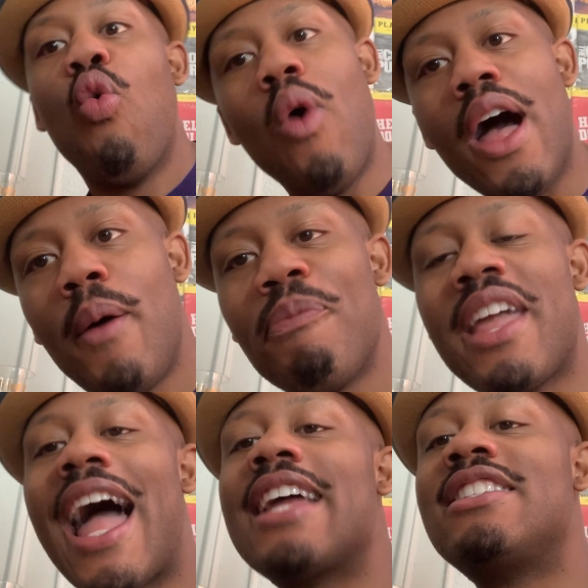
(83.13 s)
Well,
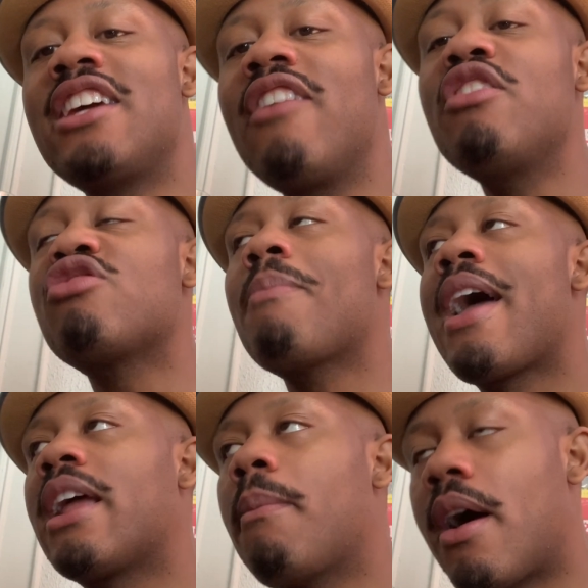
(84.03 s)
the idea of a
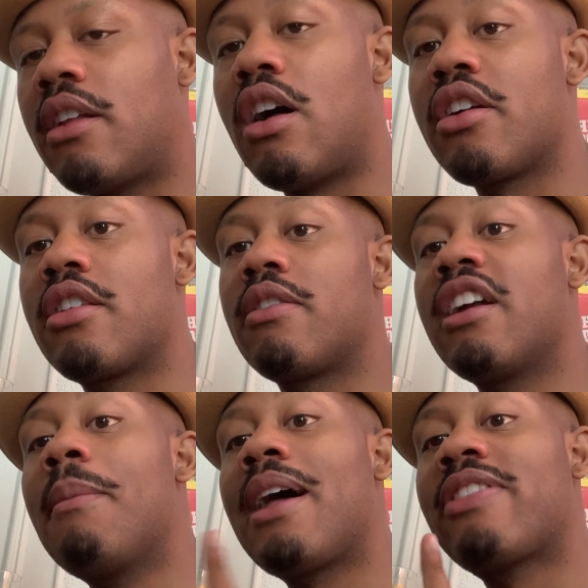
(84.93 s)
dramatic monologue,
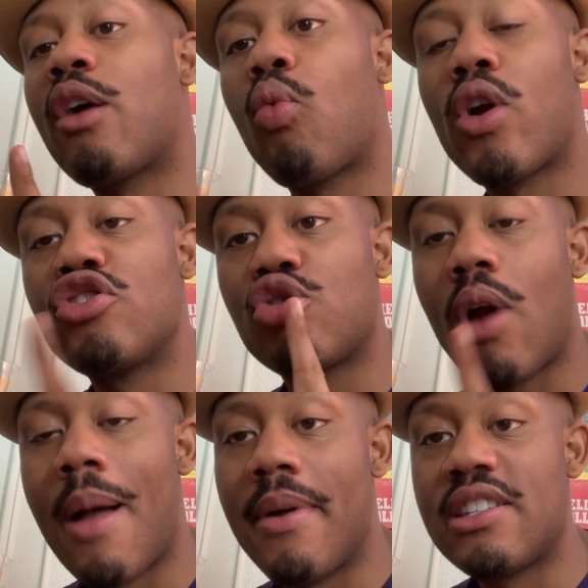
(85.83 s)
think about that word
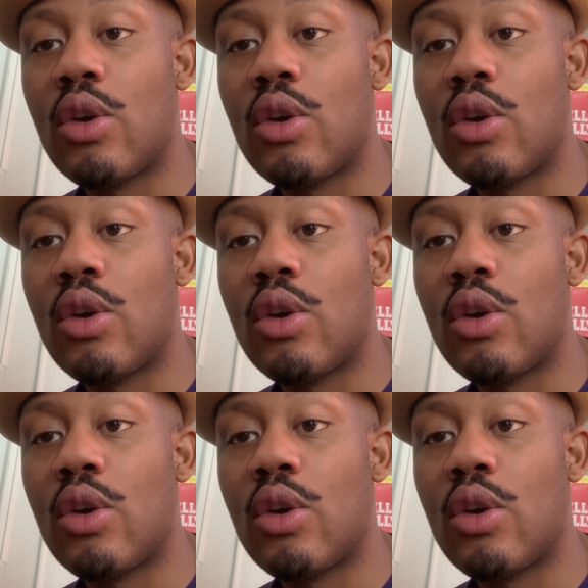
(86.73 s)
drama.